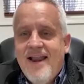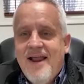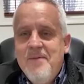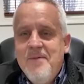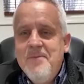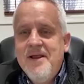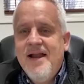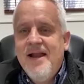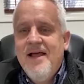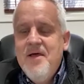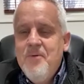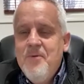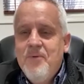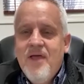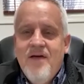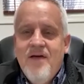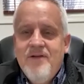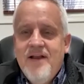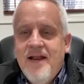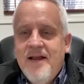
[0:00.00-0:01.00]
I mean, we
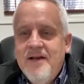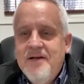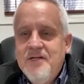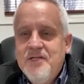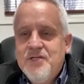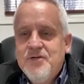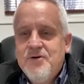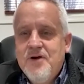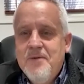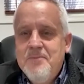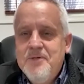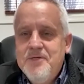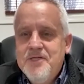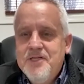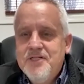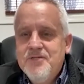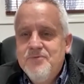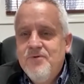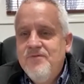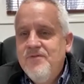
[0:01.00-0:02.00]
haven't had any
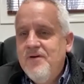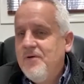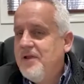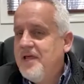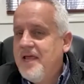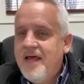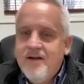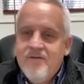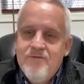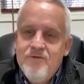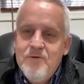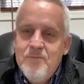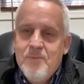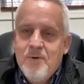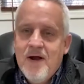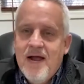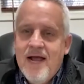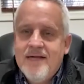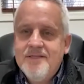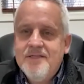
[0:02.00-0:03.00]
scrimmages. We've only had a few
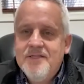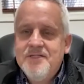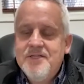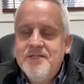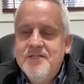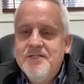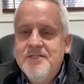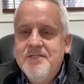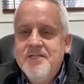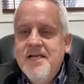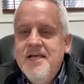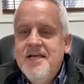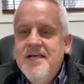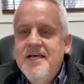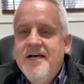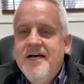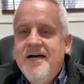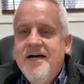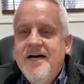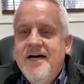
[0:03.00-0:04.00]
practices.
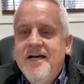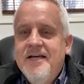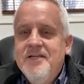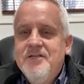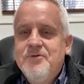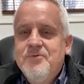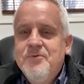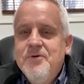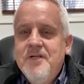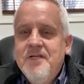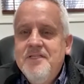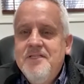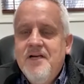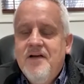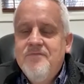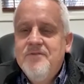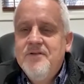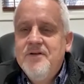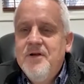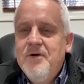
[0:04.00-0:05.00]
Uh, it's really
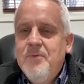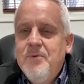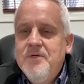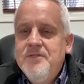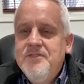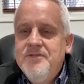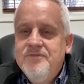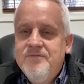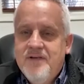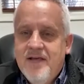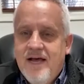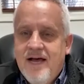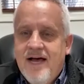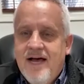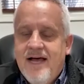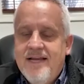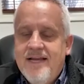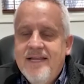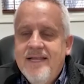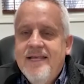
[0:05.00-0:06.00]
tough to know what you've
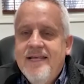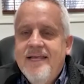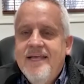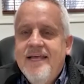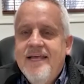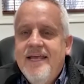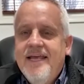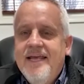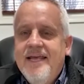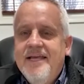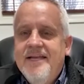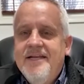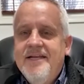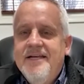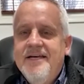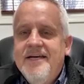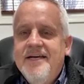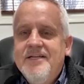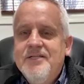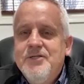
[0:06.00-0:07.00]
got. And
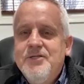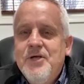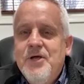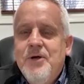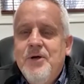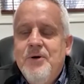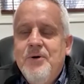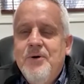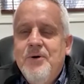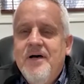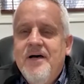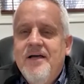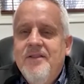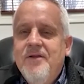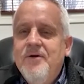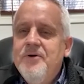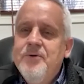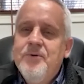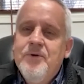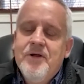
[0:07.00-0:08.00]
uh, so uh,
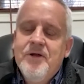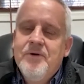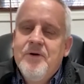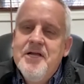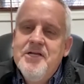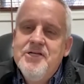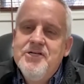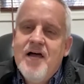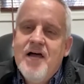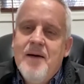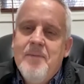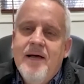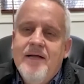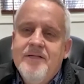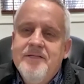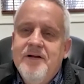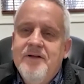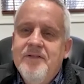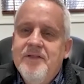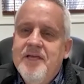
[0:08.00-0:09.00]
they're doing a great job out
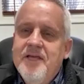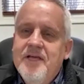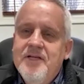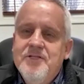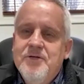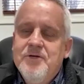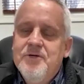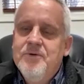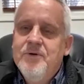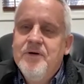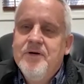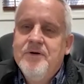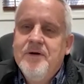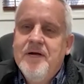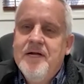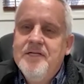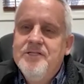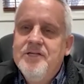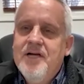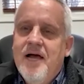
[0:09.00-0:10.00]
there. The kids are doing a
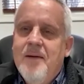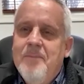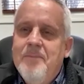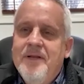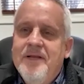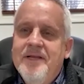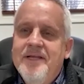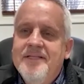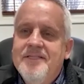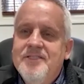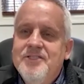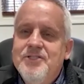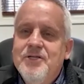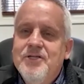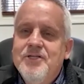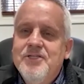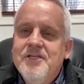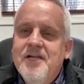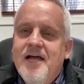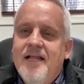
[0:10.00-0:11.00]
great job, but it's
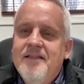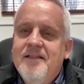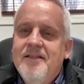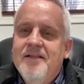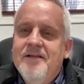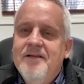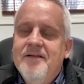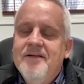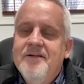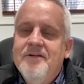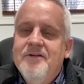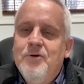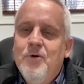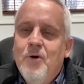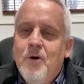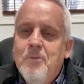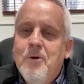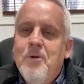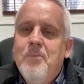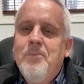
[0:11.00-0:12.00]
just not the
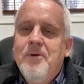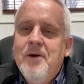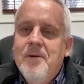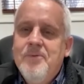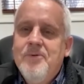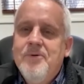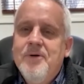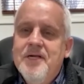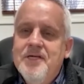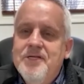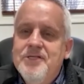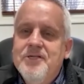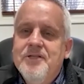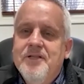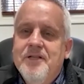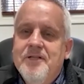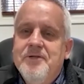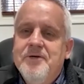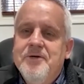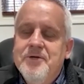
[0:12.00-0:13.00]
normal preparation
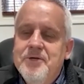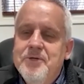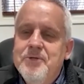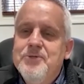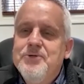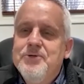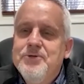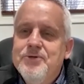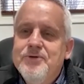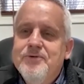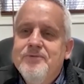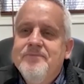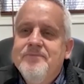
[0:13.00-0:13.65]
that they're used to.